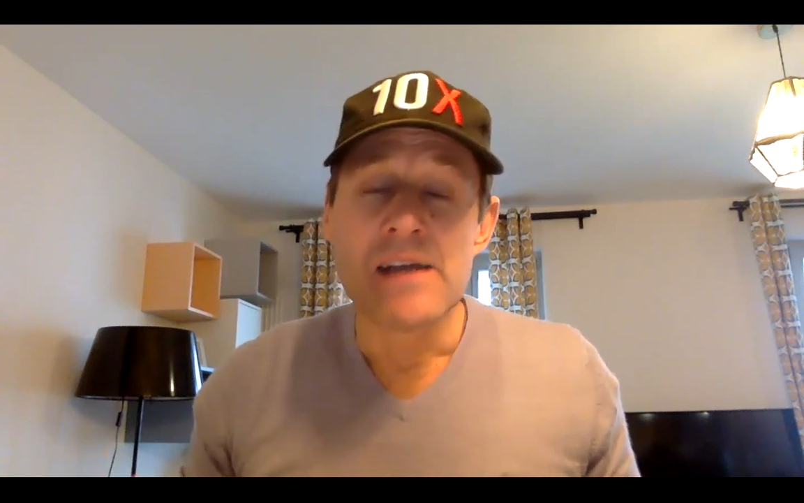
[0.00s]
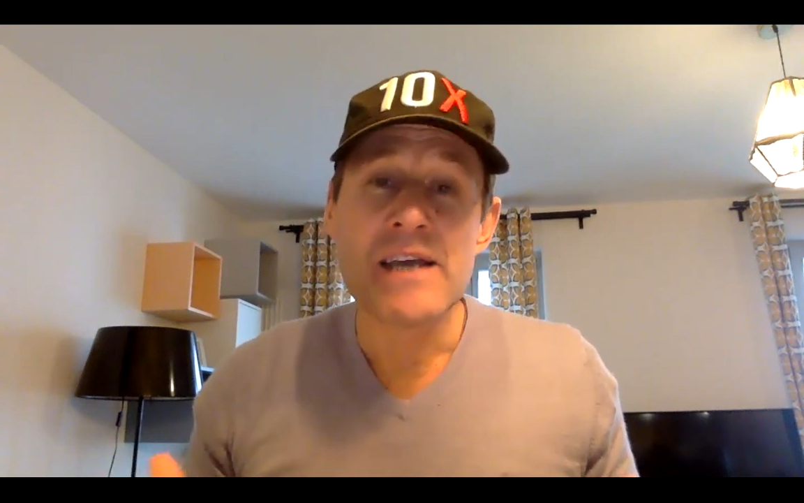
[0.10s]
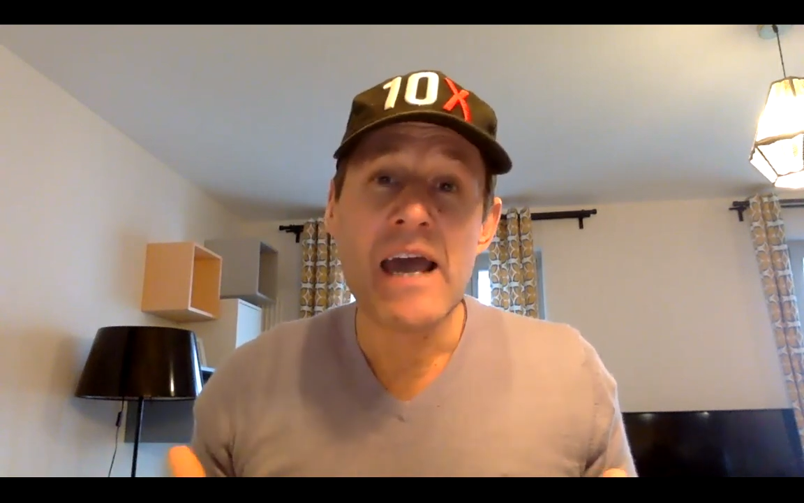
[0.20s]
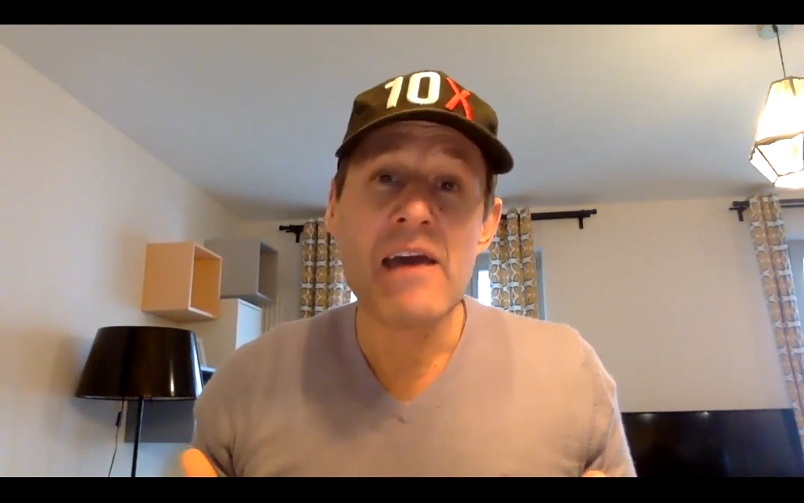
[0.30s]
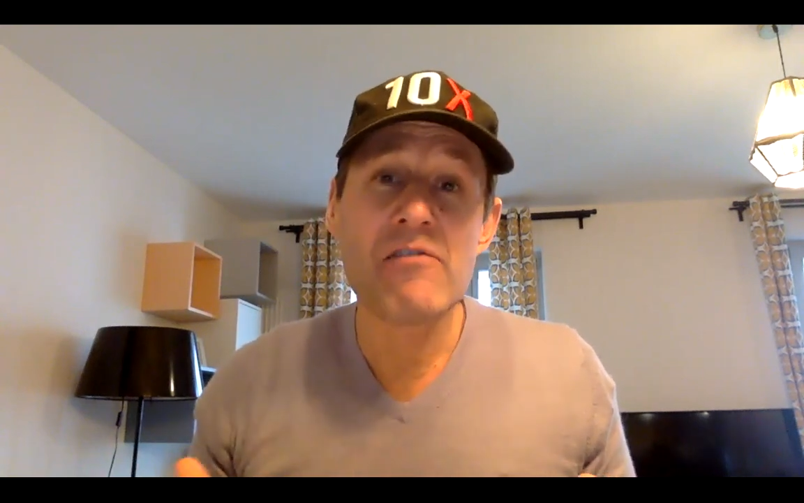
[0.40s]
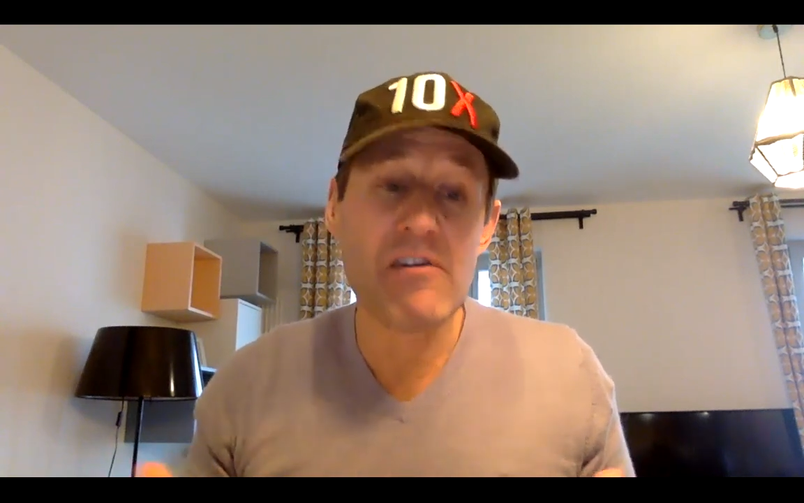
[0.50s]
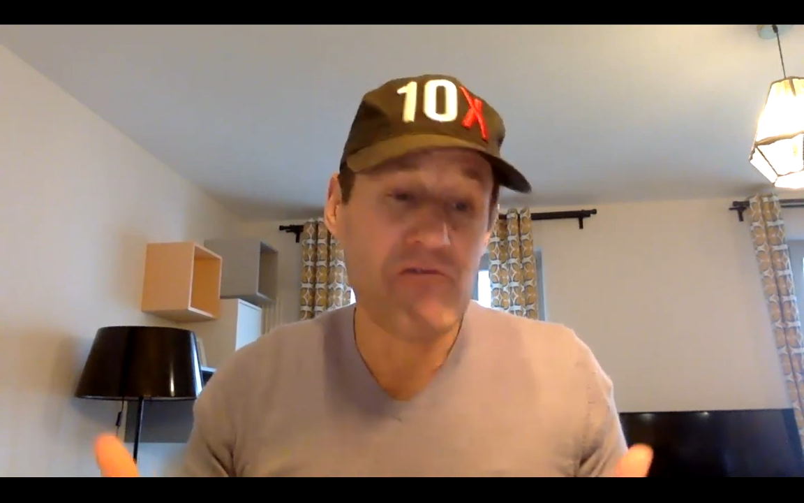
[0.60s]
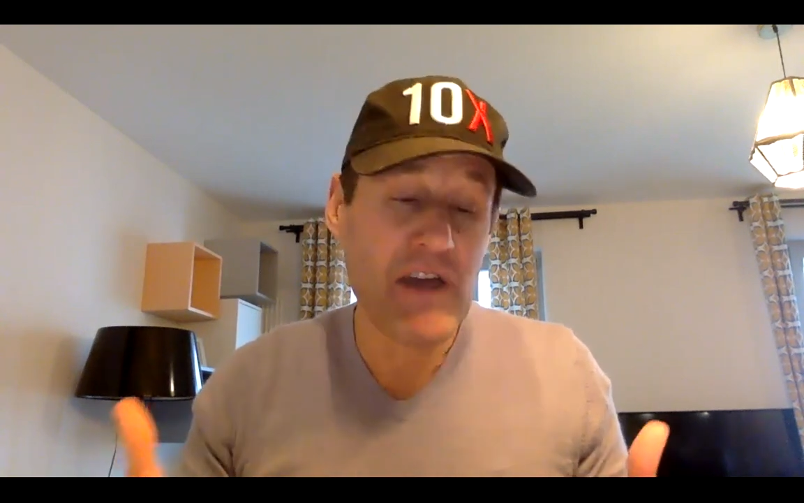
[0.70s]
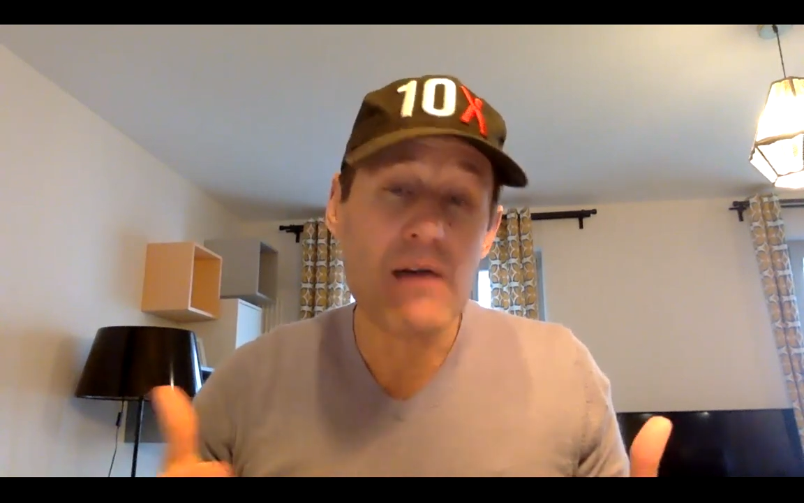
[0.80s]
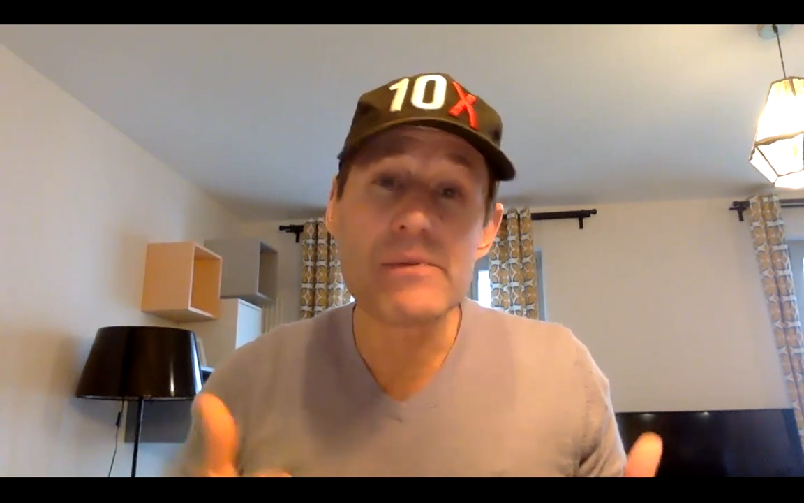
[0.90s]
to
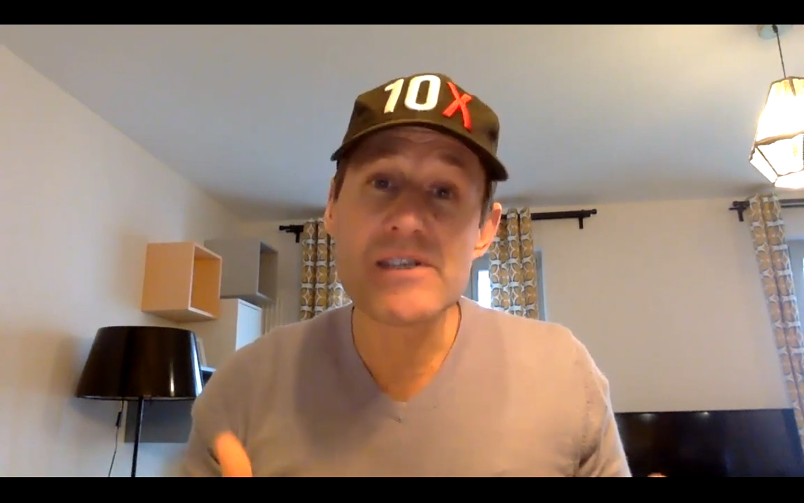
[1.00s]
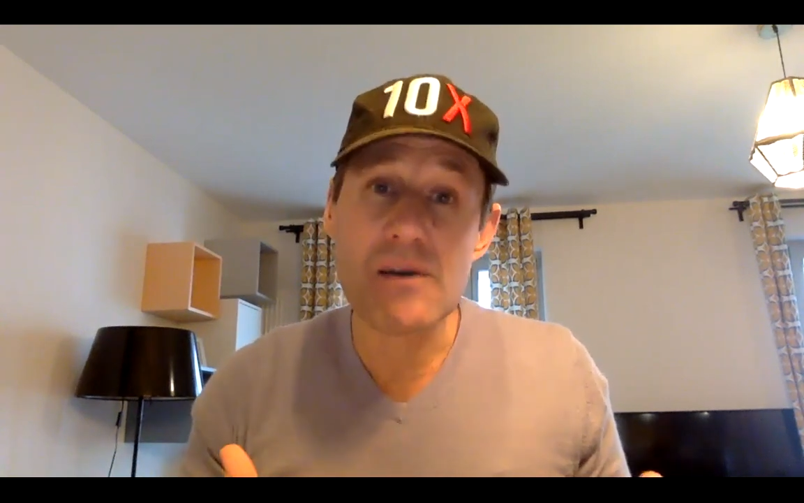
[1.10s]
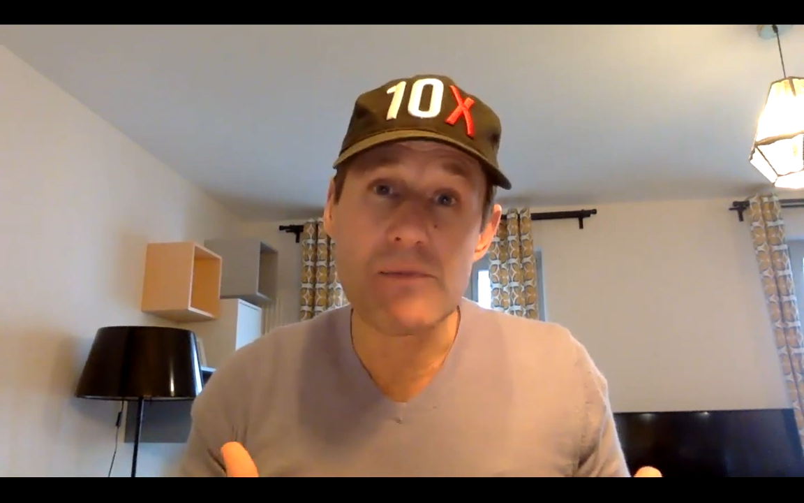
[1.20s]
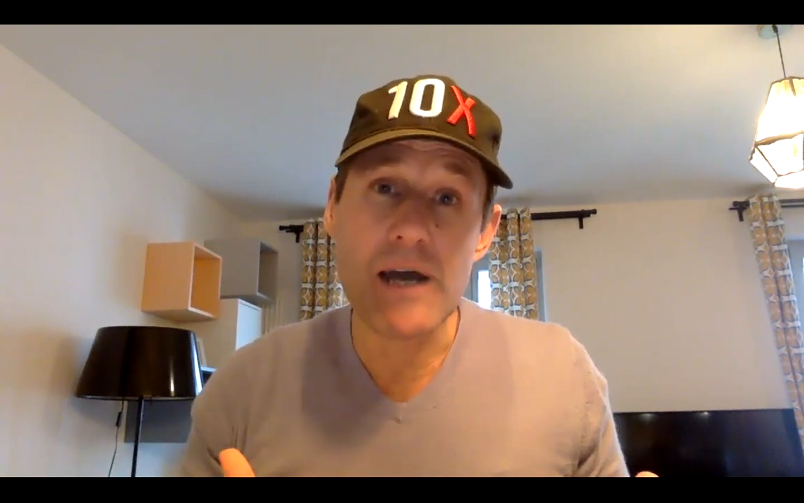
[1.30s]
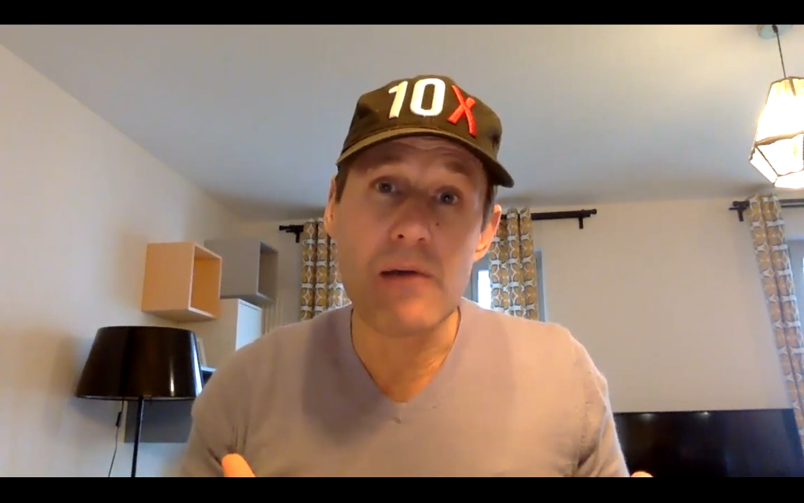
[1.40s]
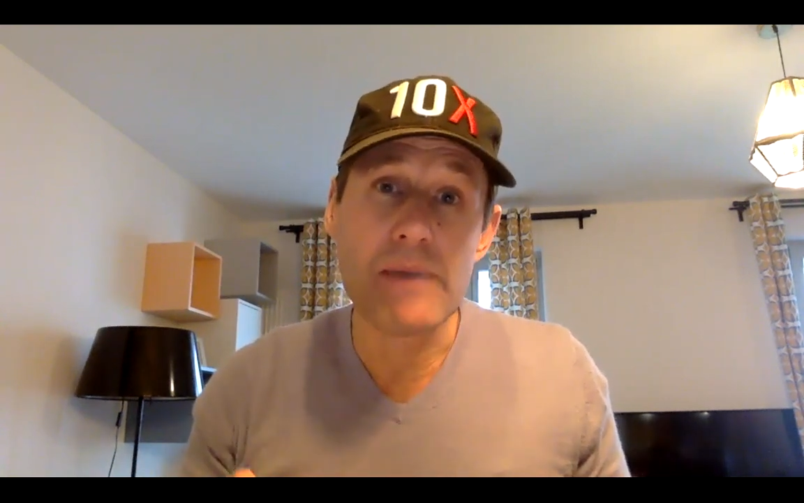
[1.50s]
having families come down,